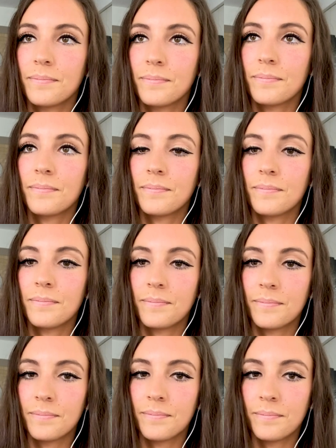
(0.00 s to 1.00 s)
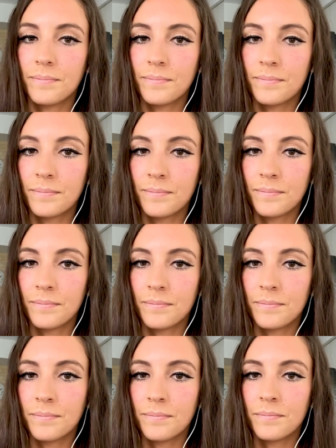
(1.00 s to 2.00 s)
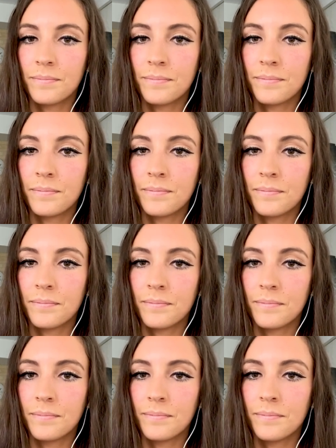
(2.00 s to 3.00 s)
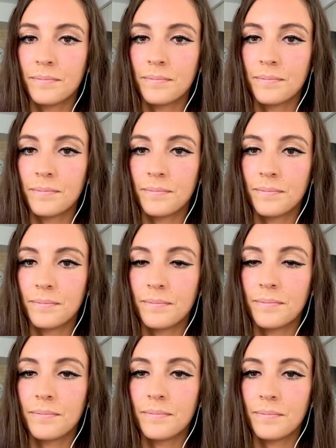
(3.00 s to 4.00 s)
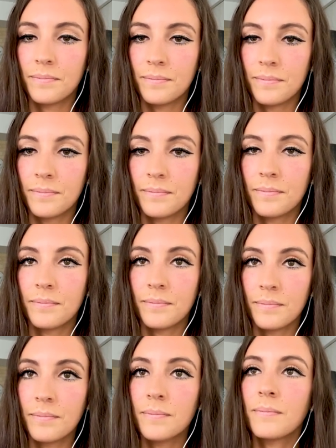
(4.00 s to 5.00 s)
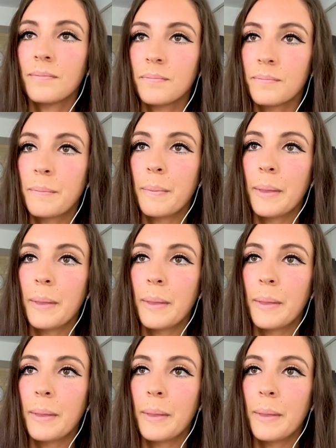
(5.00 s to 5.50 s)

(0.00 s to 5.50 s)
(silent)